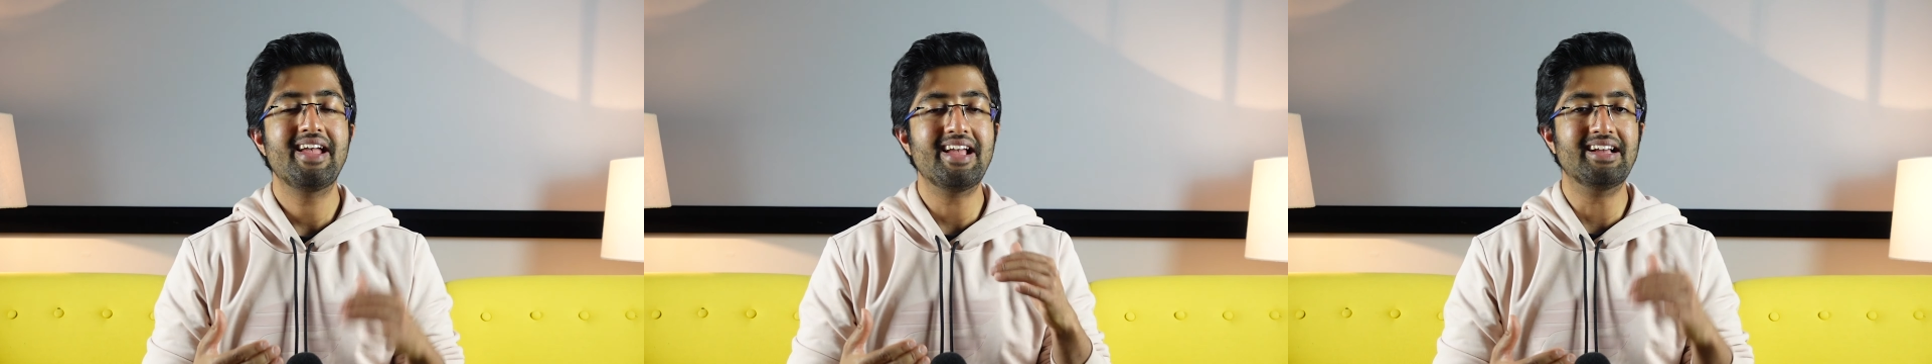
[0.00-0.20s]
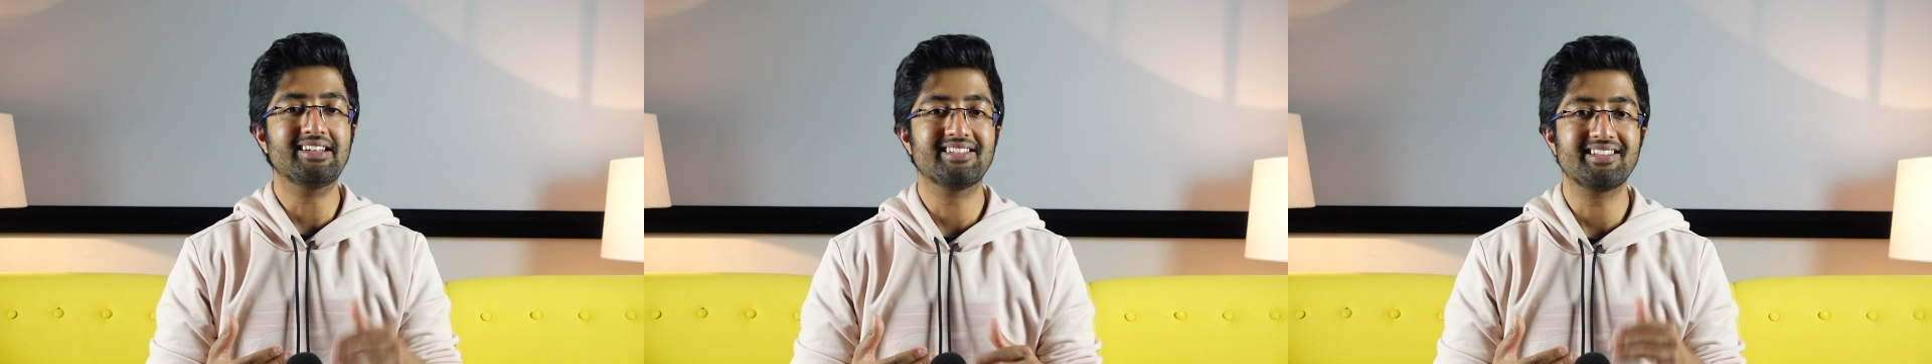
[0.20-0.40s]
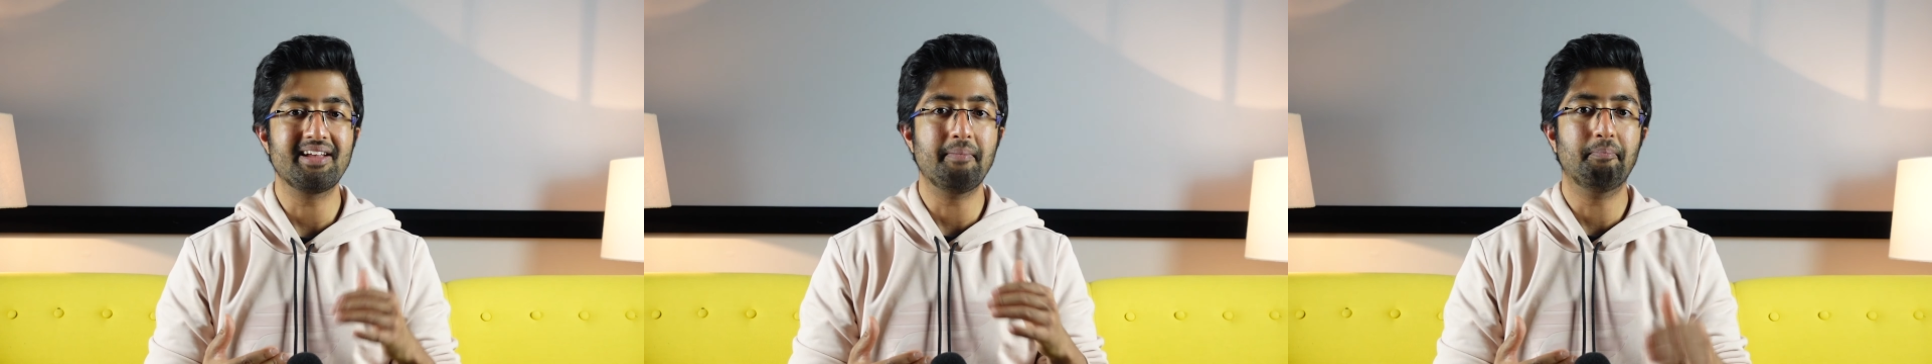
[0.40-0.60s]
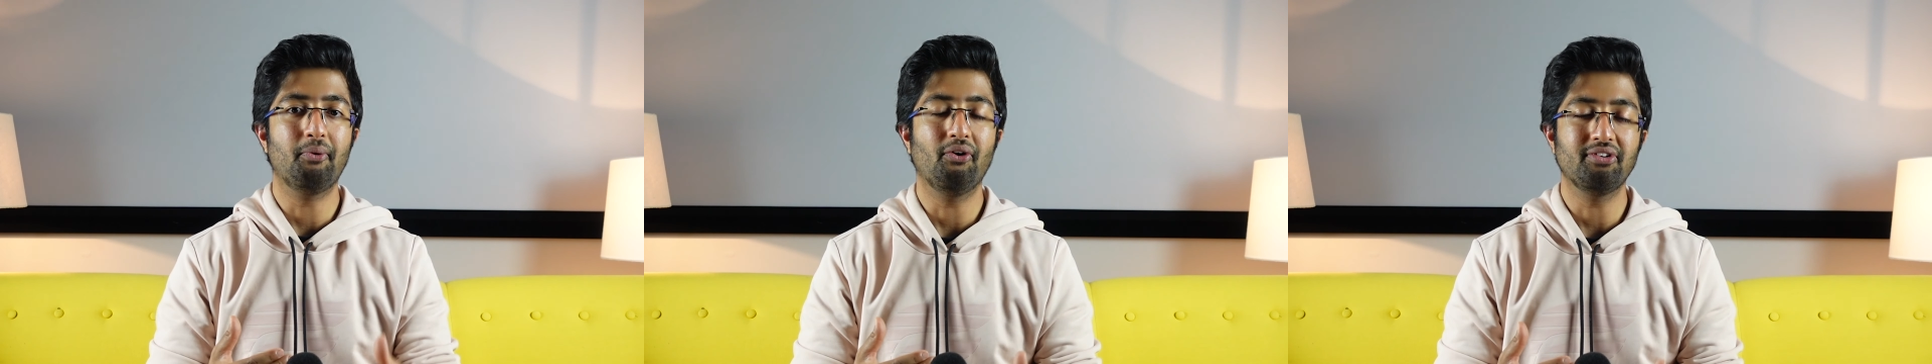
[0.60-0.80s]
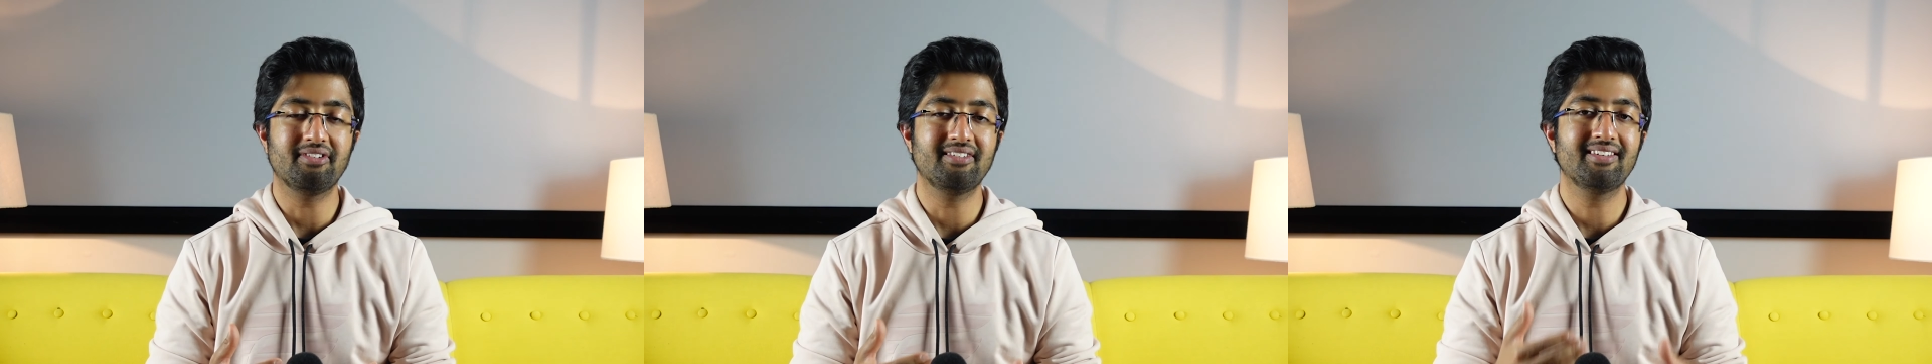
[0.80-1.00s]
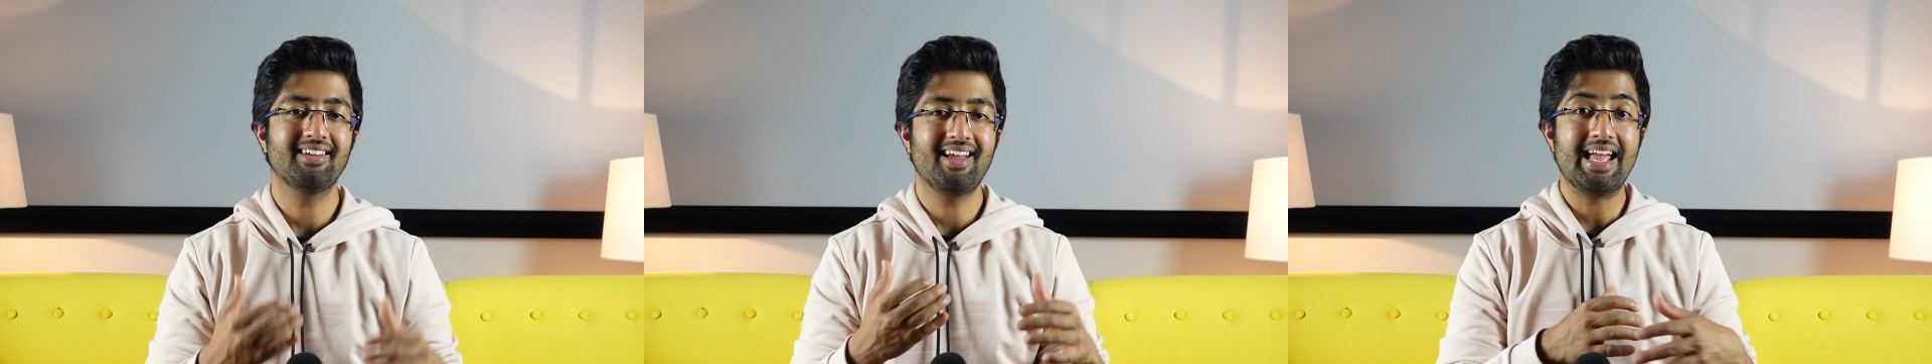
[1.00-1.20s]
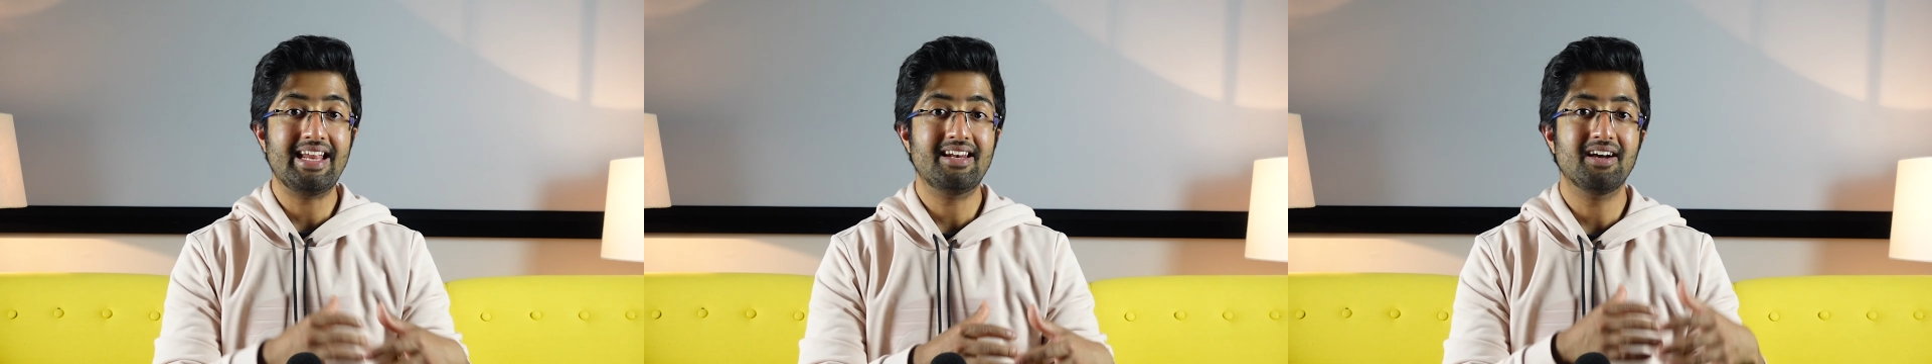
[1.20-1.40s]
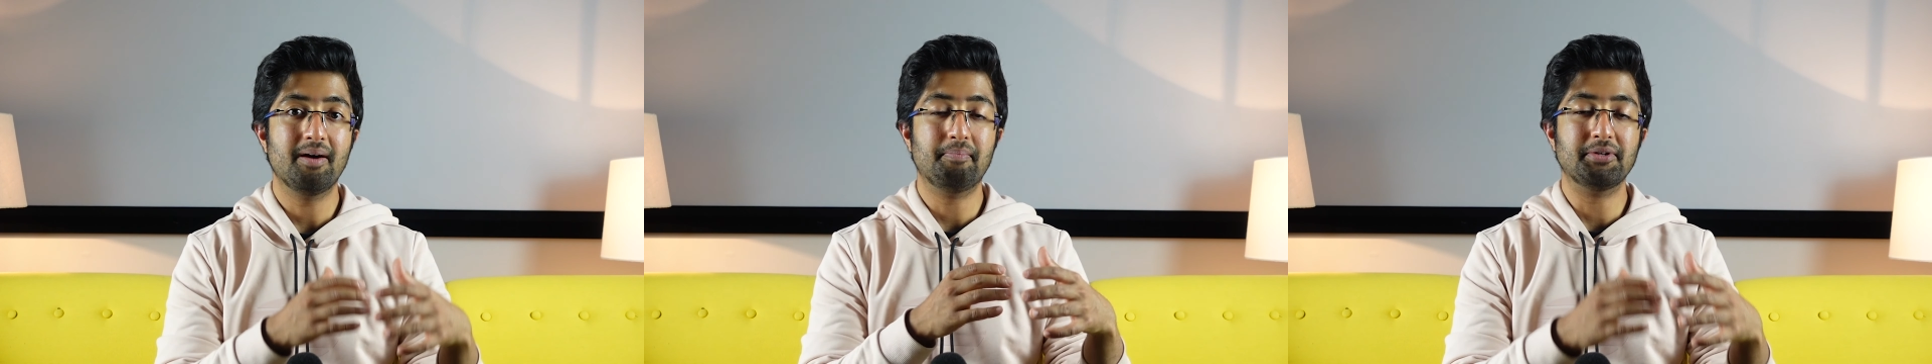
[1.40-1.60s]
is important
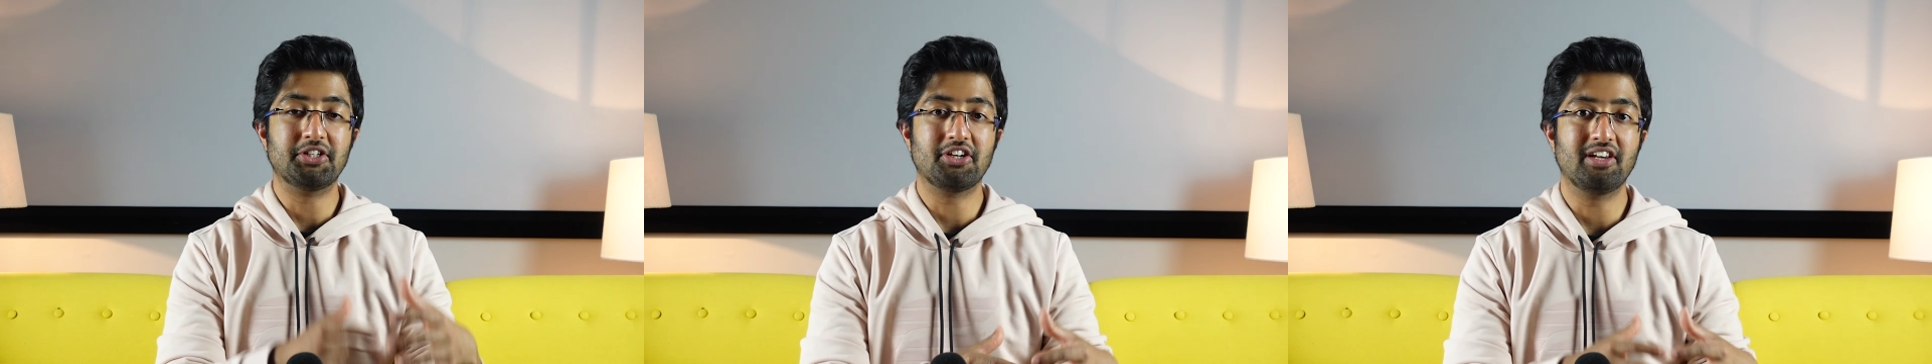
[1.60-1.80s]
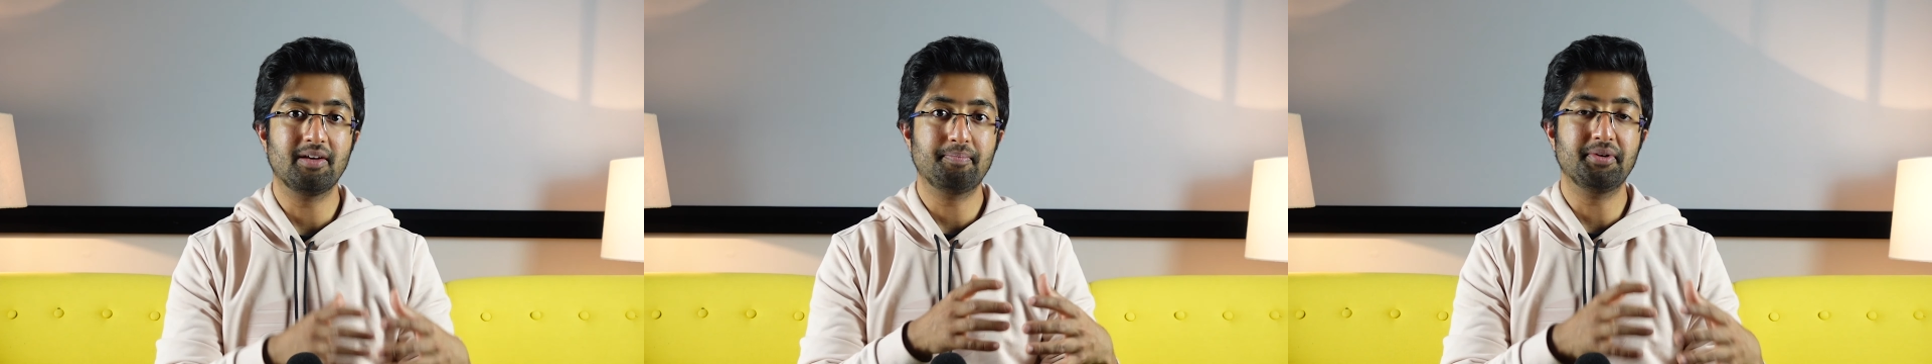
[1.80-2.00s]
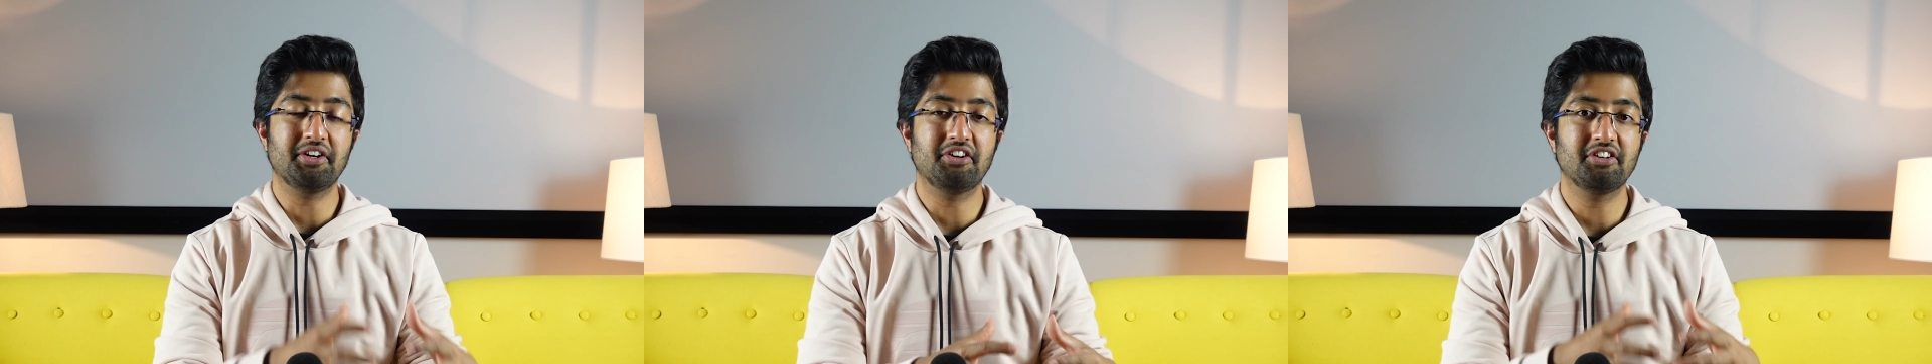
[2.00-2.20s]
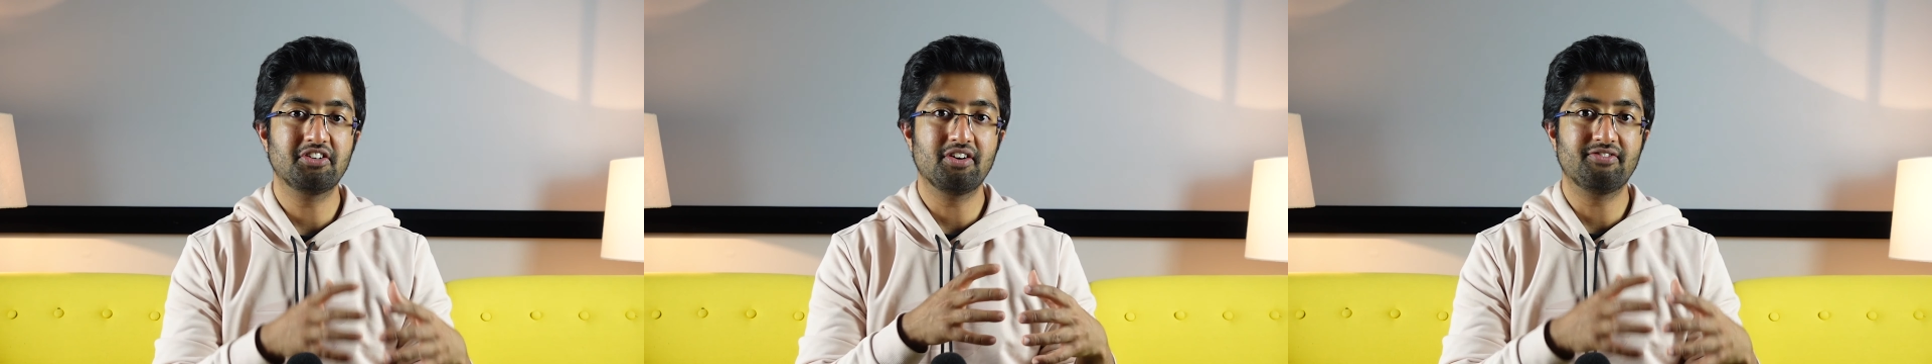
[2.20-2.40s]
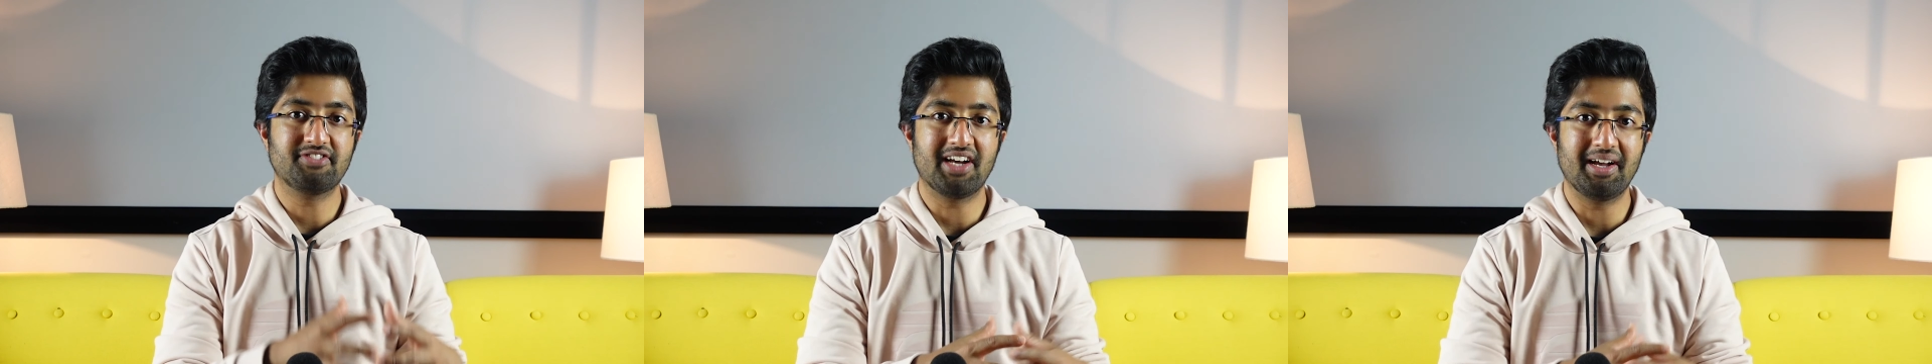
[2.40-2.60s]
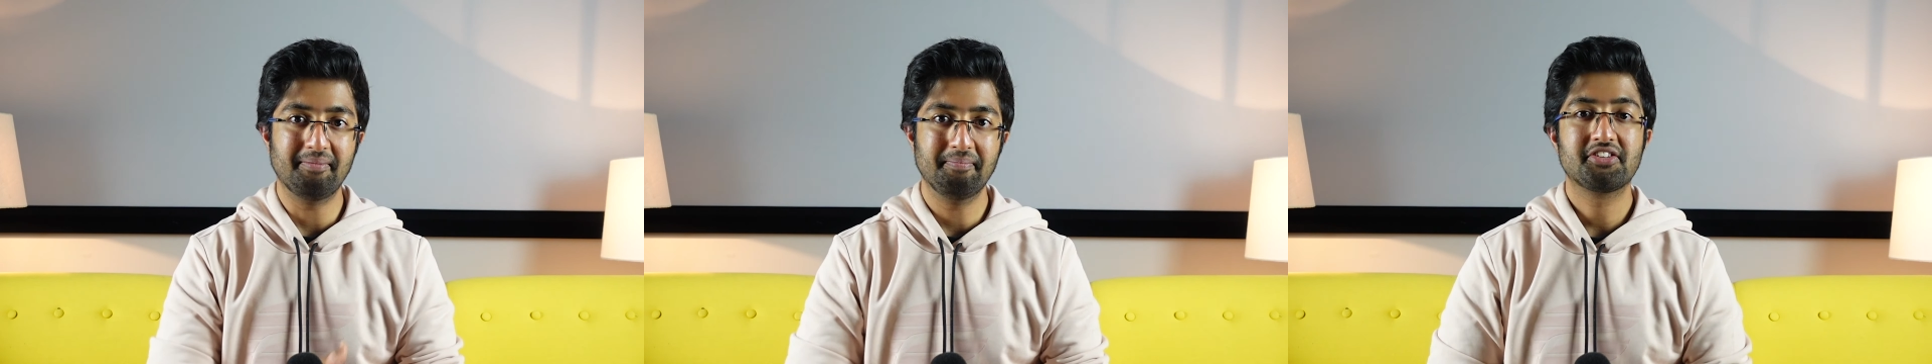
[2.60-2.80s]
in a particular period of time.